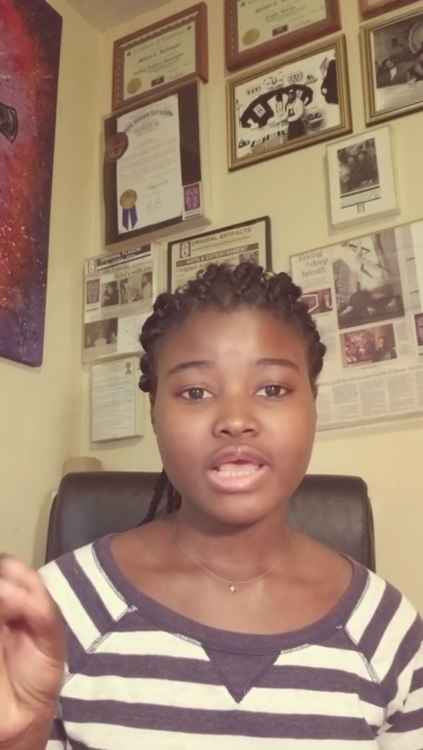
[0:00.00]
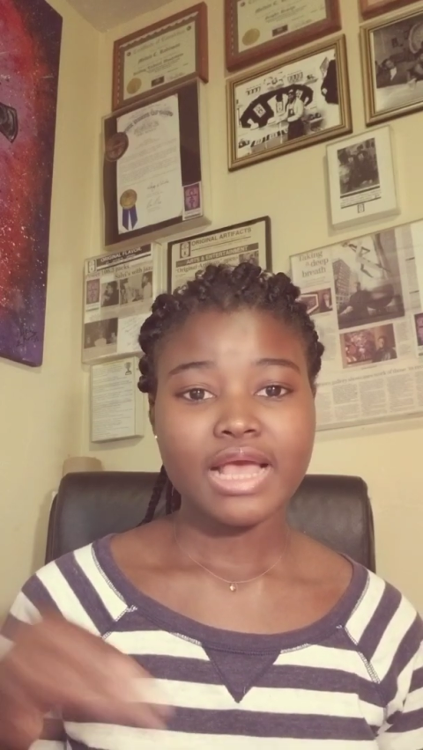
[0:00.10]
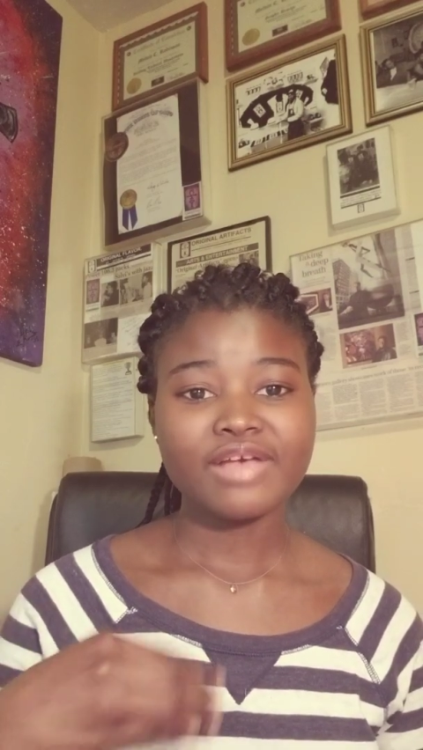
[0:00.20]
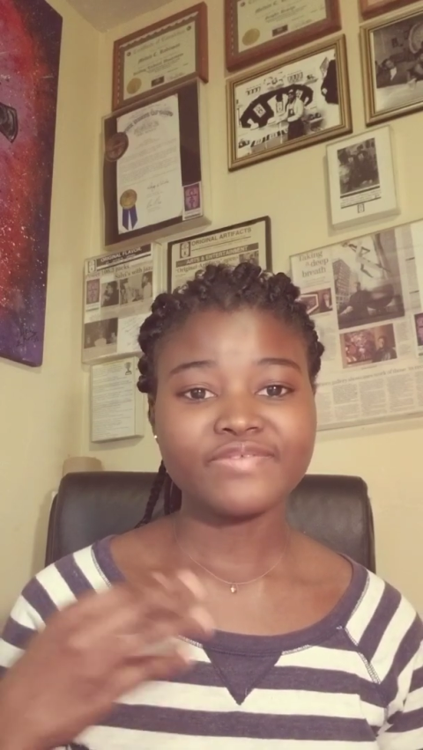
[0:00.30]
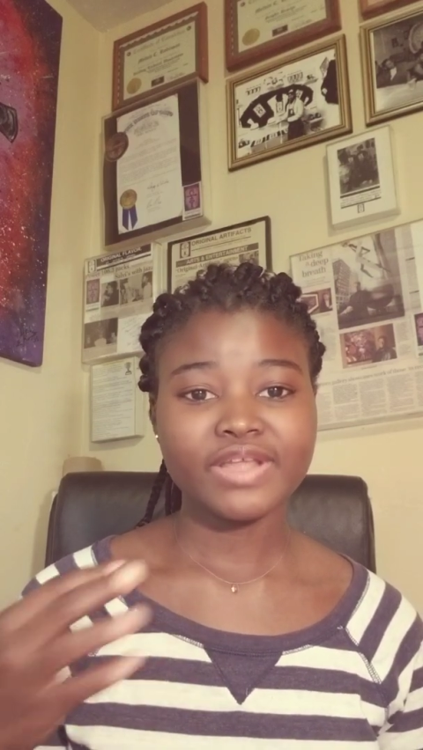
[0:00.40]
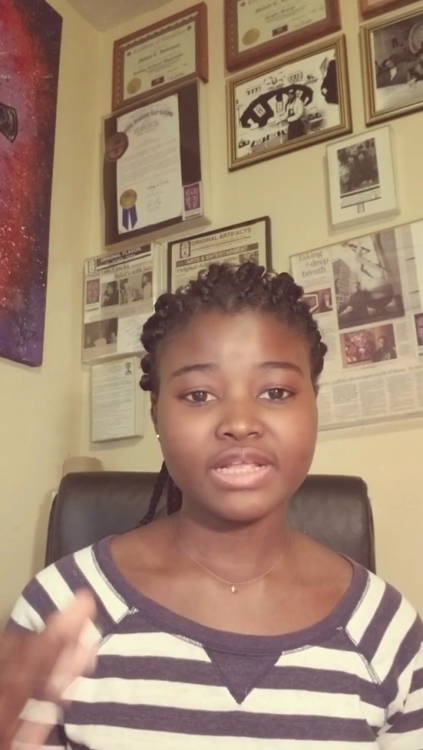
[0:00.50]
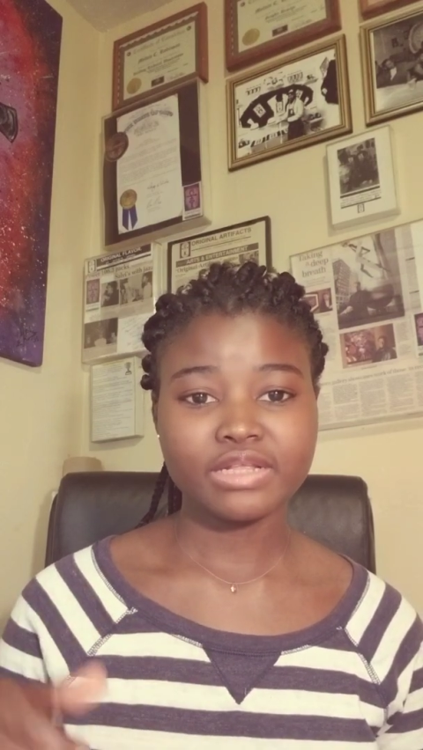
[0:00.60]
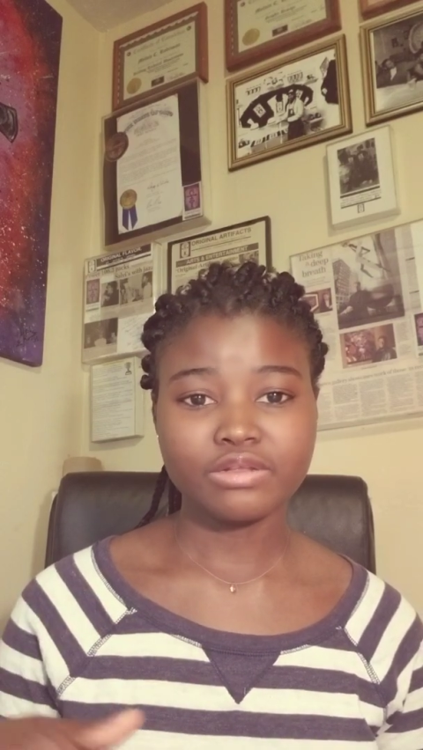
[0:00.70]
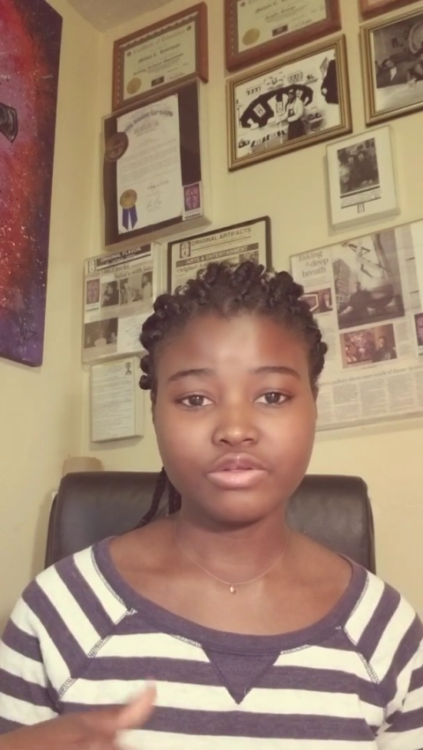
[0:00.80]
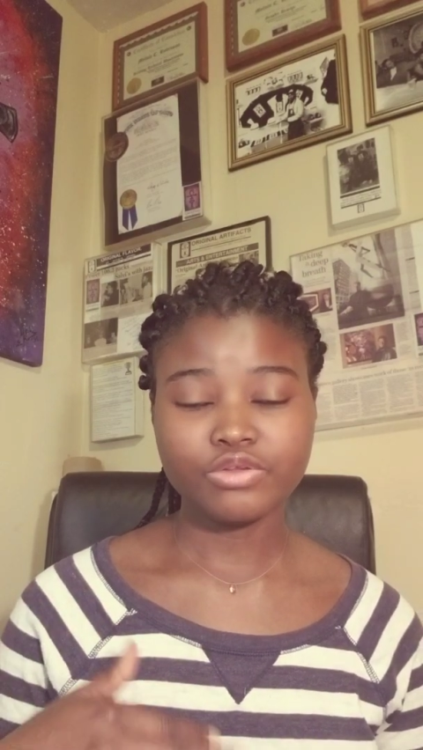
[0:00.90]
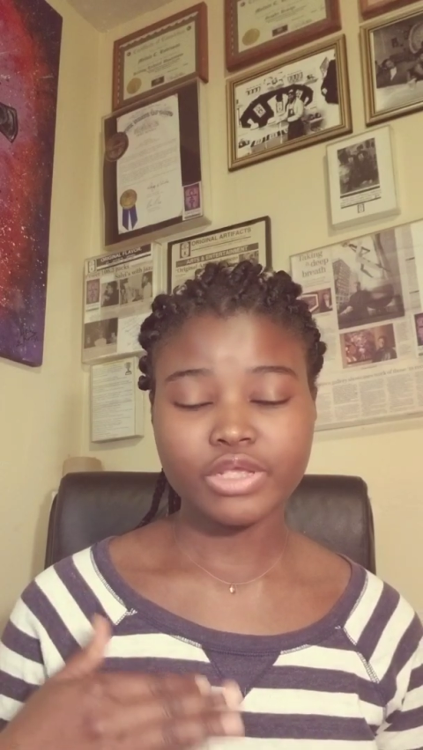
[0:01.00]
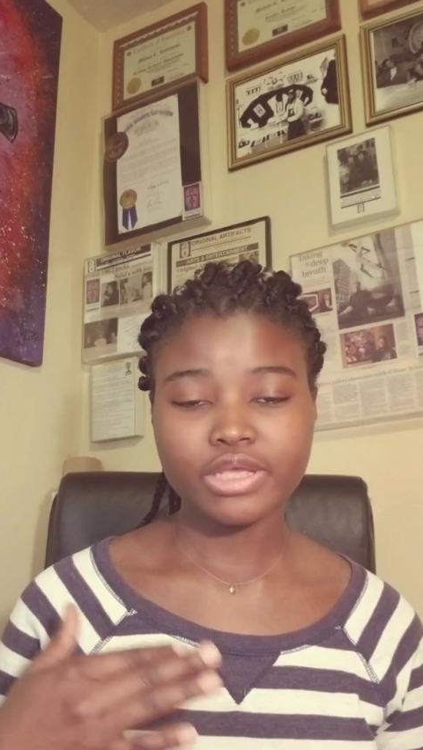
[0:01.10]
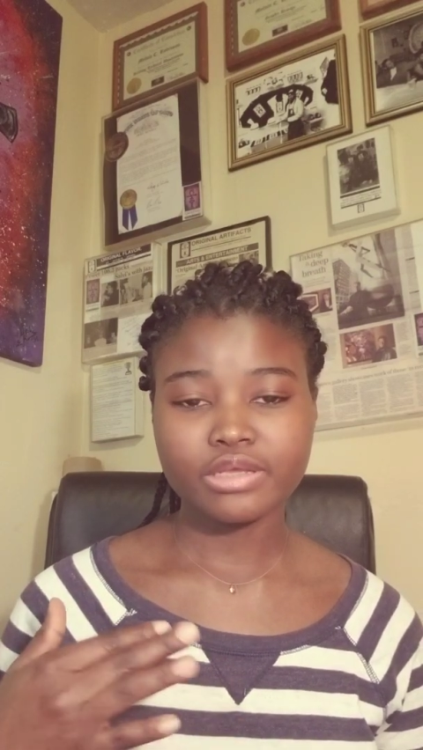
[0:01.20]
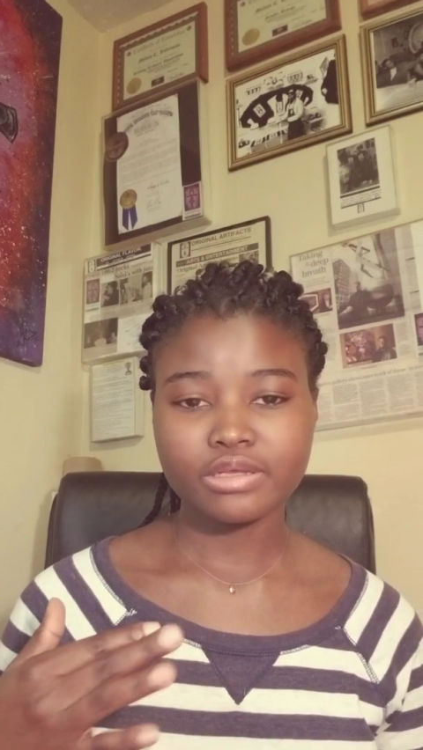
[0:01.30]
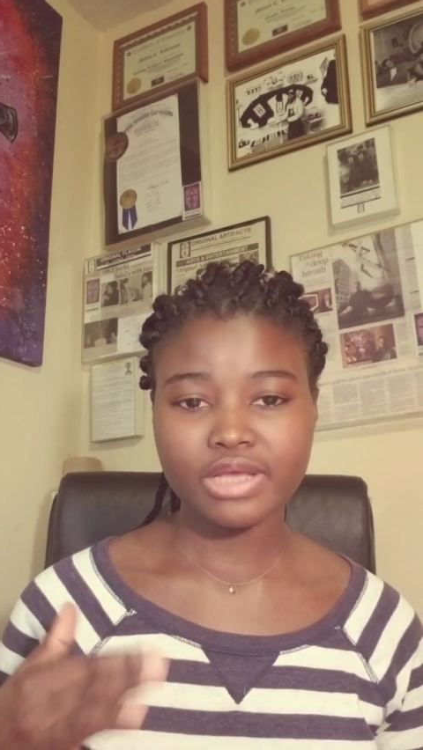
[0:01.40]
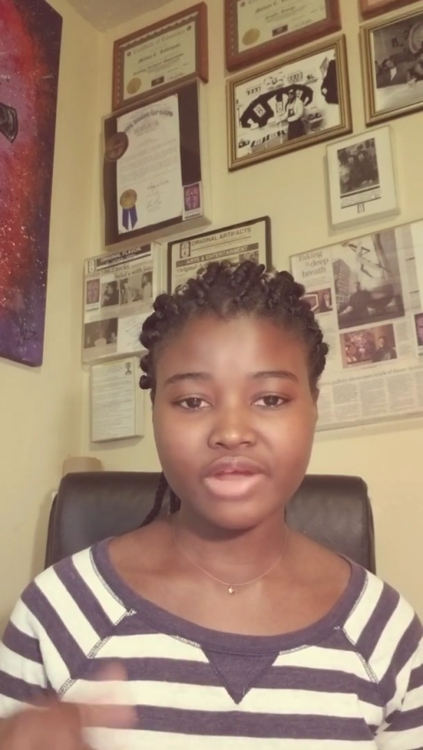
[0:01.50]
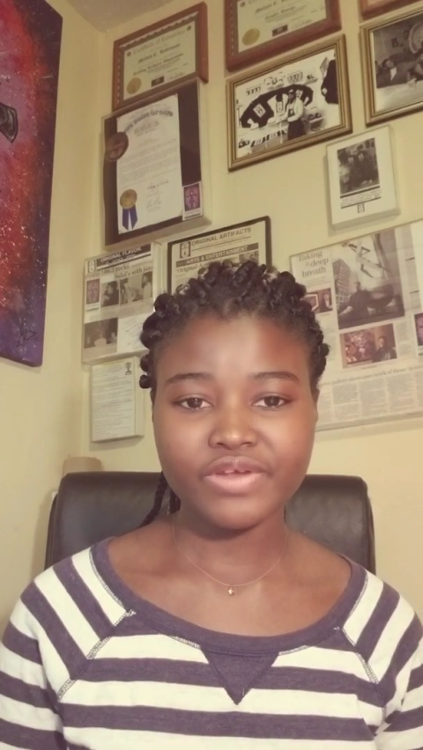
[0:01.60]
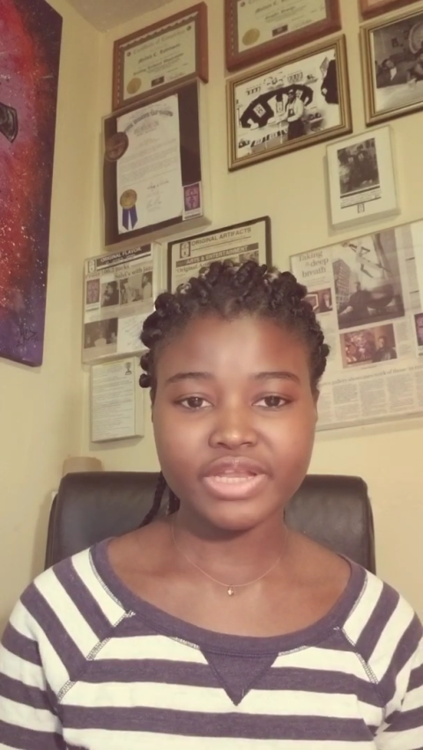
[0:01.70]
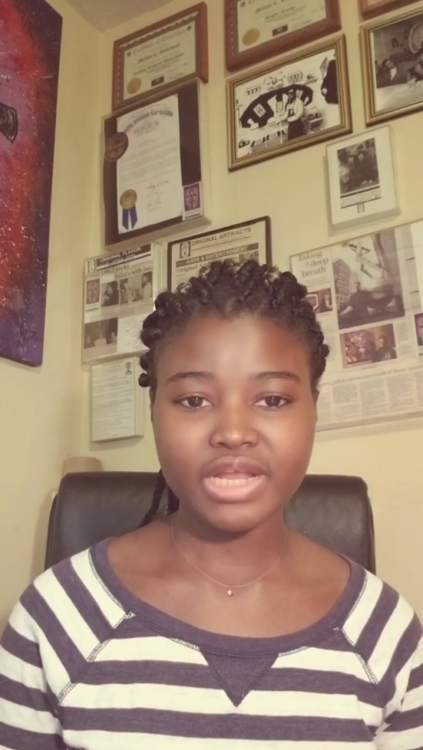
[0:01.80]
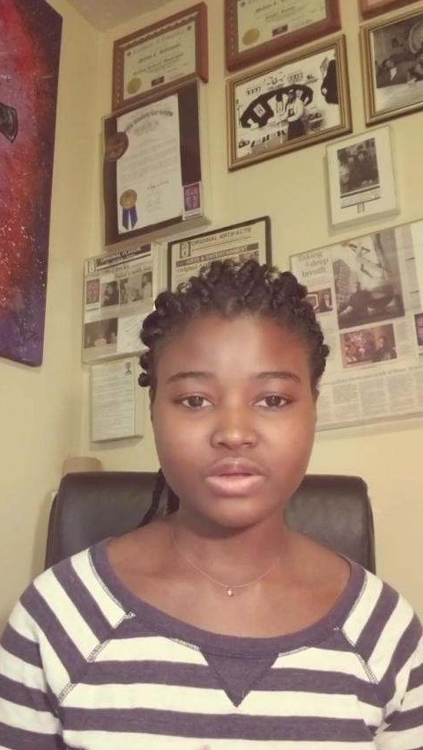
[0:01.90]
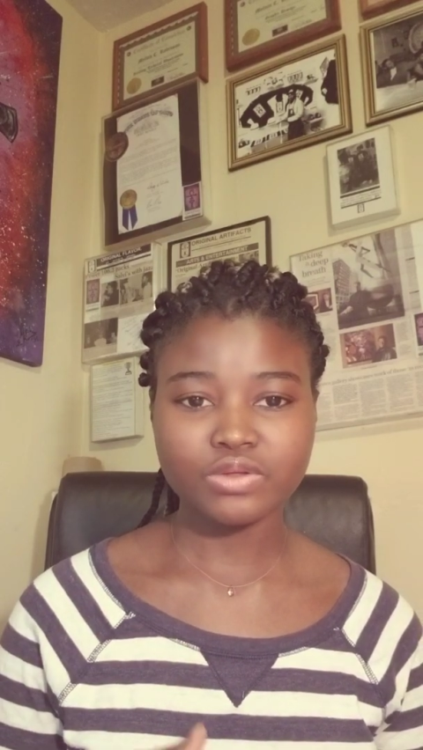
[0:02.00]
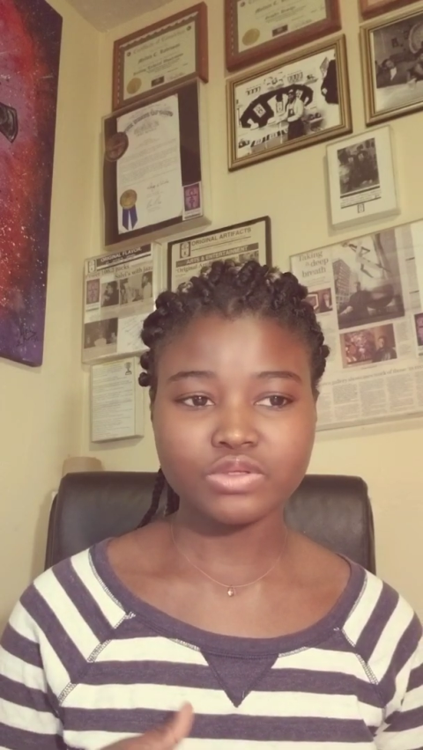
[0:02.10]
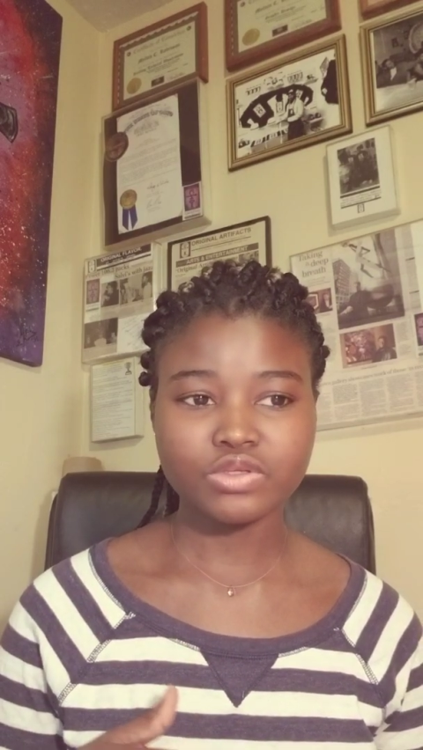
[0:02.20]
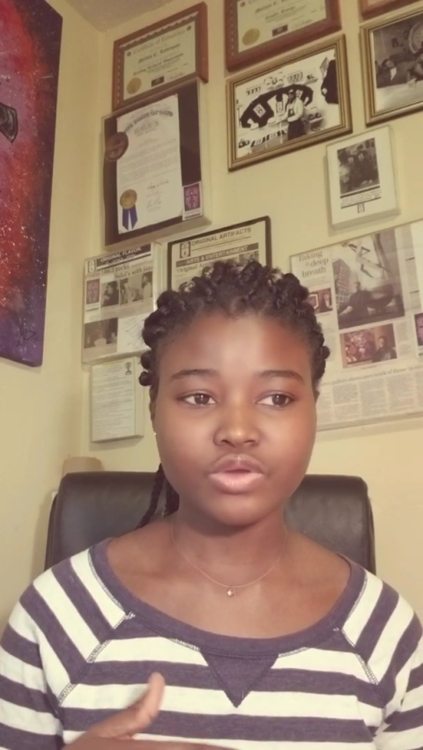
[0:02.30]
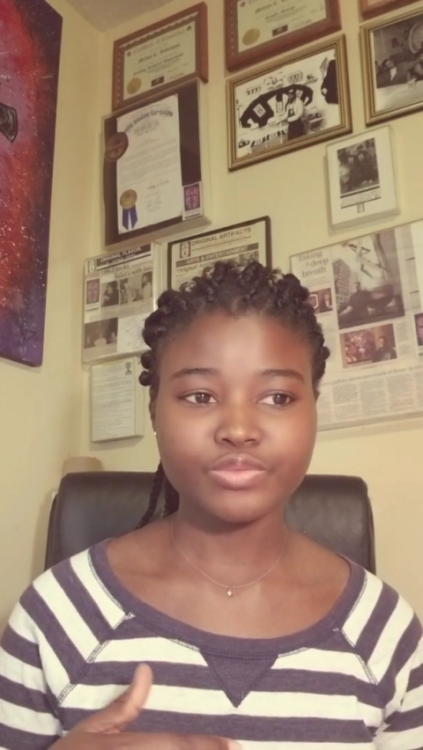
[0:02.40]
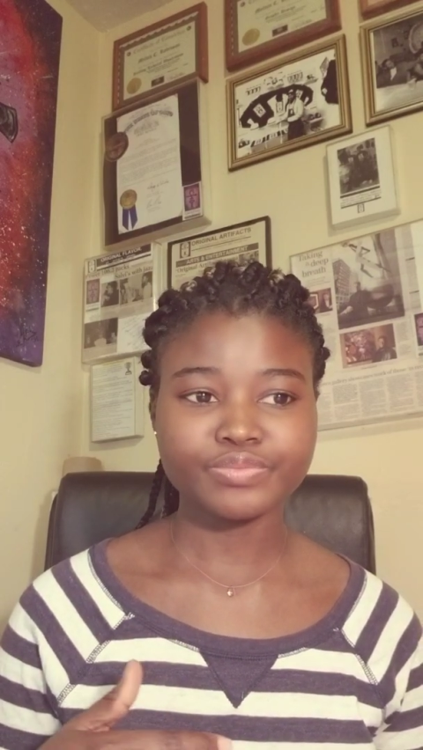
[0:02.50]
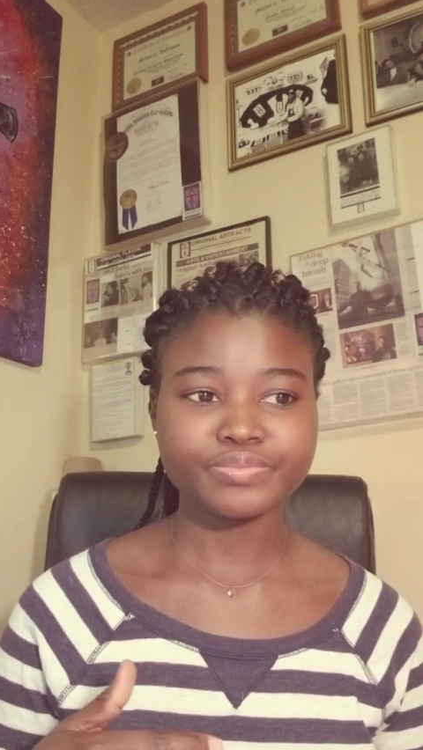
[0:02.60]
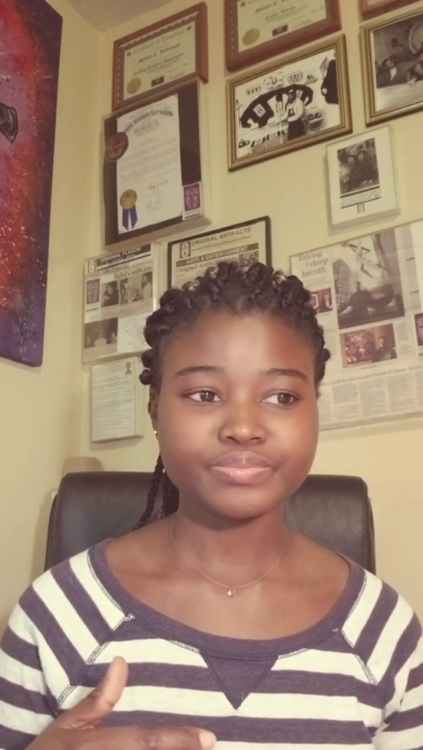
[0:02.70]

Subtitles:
after carrying out some,